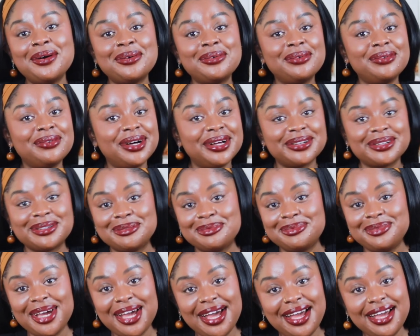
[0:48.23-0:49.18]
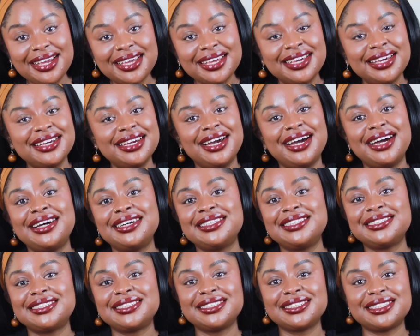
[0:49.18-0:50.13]
welcome back. Uh,
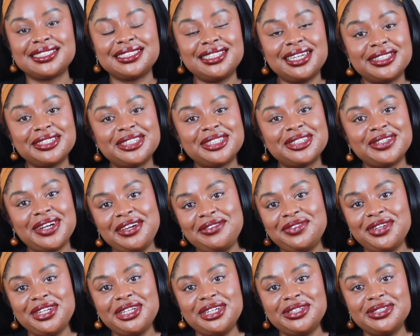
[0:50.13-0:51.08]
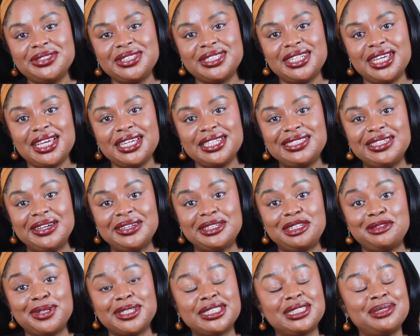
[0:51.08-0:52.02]
this is another great video today
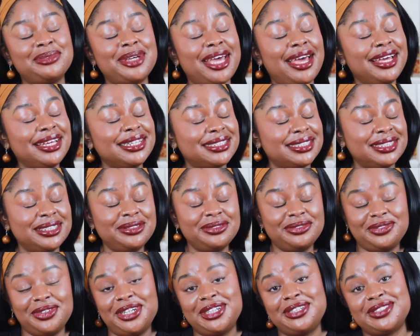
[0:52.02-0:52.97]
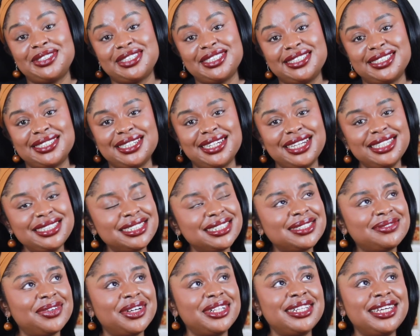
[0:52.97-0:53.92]
talking about some excellent fragrances, and I
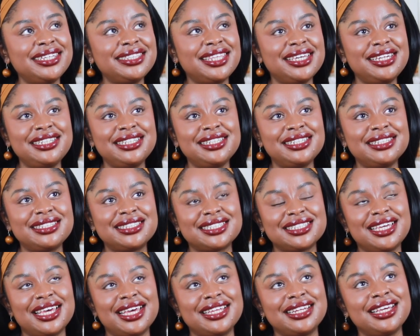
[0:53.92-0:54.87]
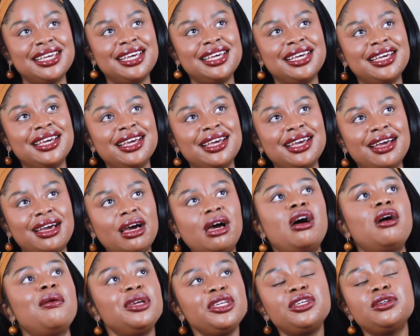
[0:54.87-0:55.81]
just felt like they needed to get,
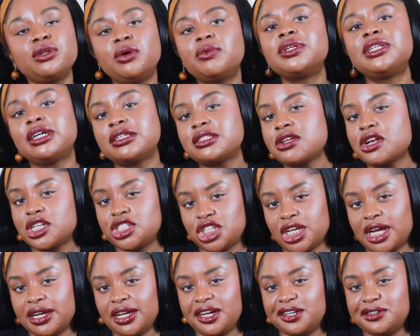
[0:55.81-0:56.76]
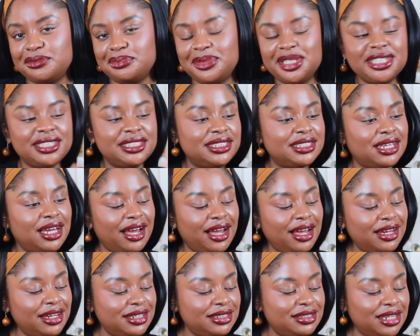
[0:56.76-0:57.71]
you know, another shout out because
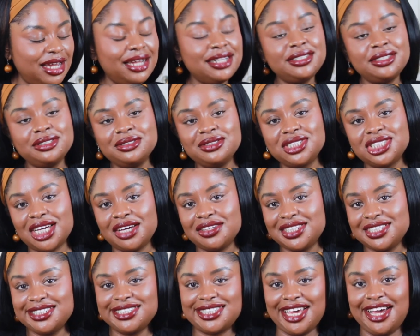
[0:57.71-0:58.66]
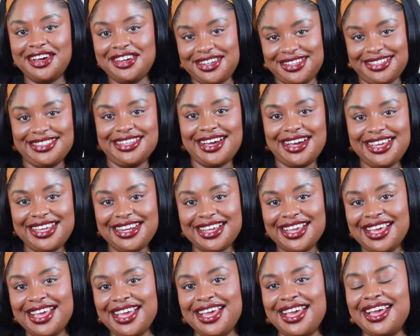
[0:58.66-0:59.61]
I, I do shout these out a lot.
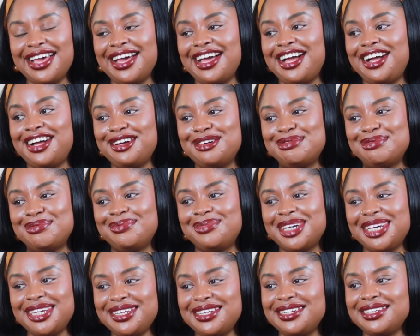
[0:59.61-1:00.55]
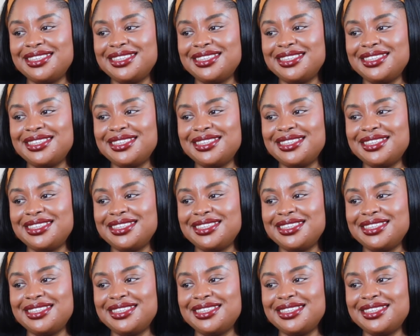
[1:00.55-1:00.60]
Um, but